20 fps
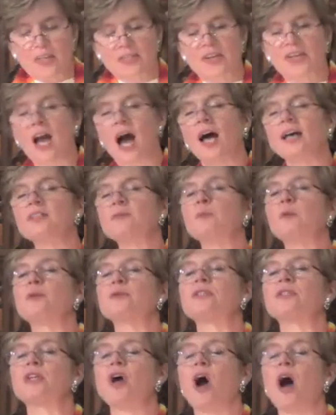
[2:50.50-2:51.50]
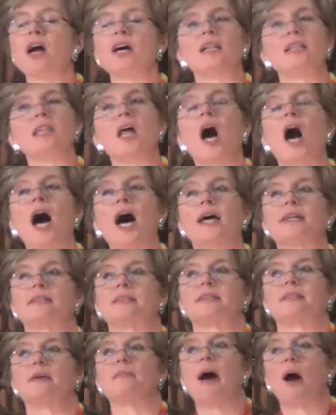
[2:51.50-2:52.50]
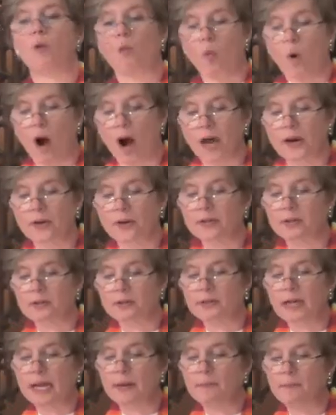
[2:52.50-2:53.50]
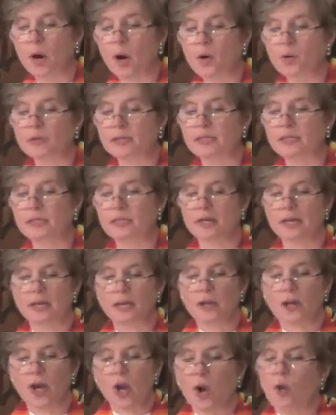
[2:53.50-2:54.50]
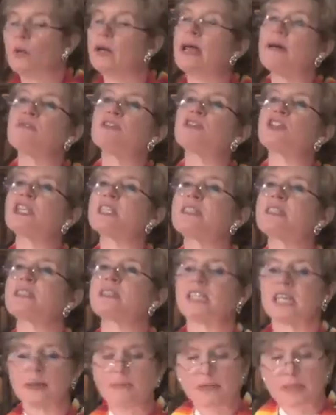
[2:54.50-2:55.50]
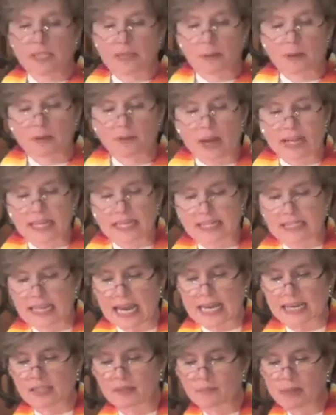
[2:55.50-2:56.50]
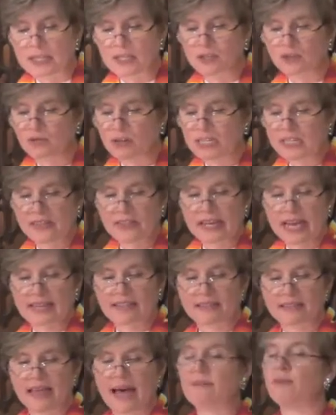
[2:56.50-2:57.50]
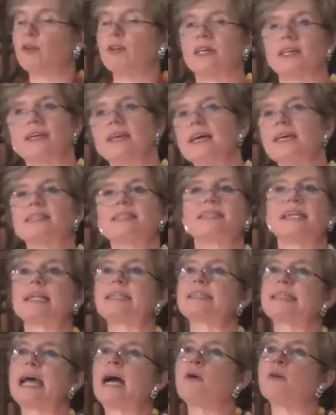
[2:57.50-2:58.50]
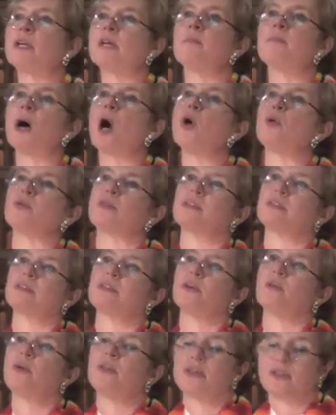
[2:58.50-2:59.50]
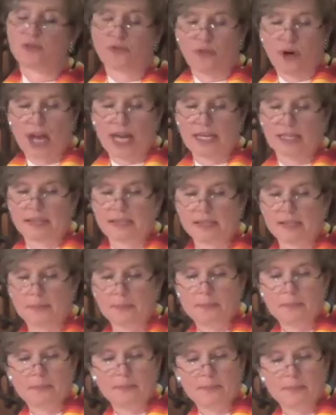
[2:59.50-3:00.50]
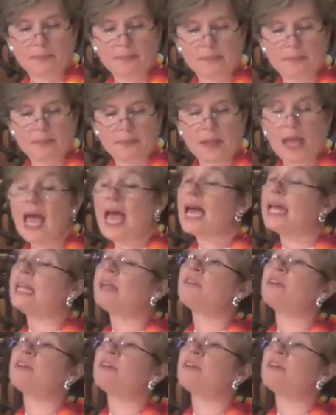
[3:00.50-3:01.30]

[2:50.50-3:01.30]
The Gospels talk a lot about water and boats. Whenever Jesus seems to be ready to take his ministry to the next level, he sets out in a boat with his friends. And